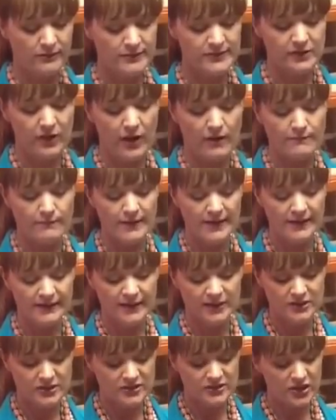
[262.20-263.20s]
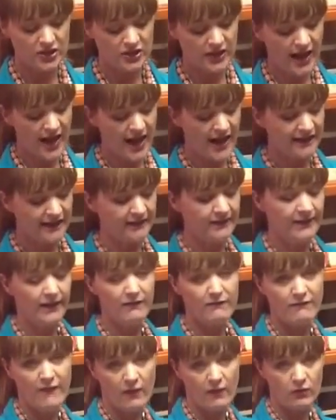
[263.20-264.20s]
scrub mitt. They just hook on and
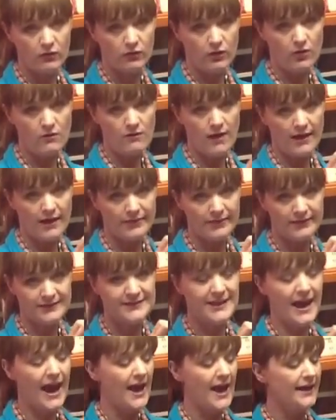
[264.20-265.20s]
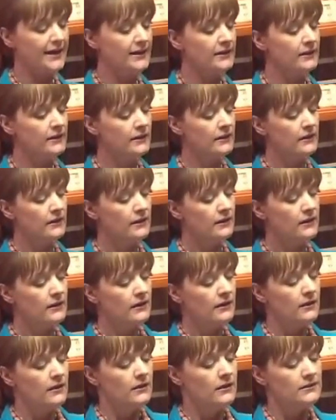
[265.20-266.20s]
they Velcro on the side.
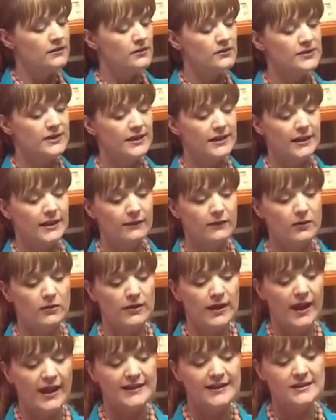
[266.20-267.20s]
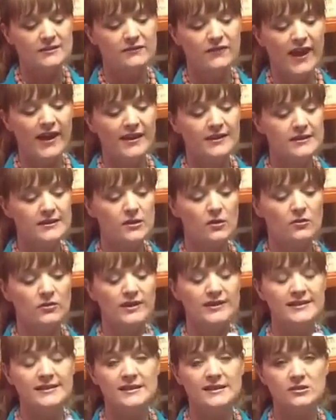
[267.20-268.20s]
So it's going to give you a nice fit. So
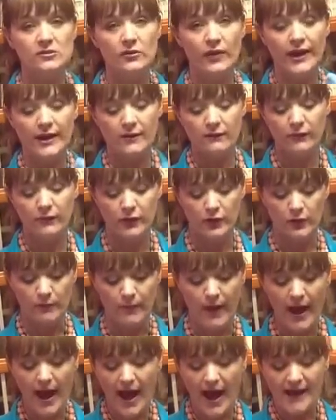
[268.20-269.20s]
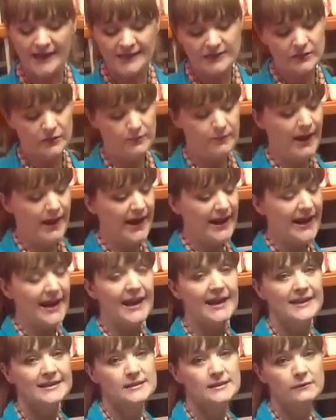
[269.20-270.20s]
this is great for your pots or
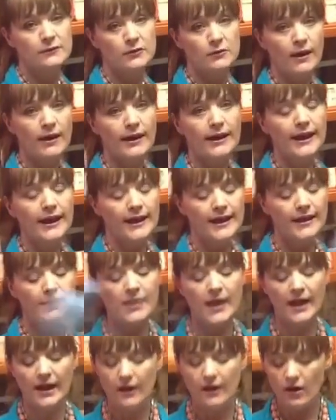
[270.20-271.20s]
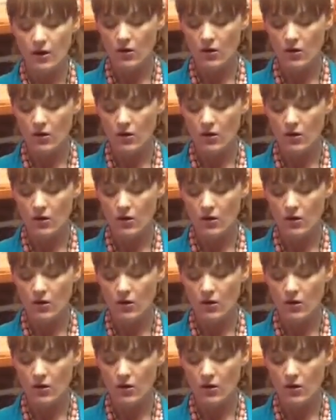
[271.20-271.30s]
pans if you want to get in there,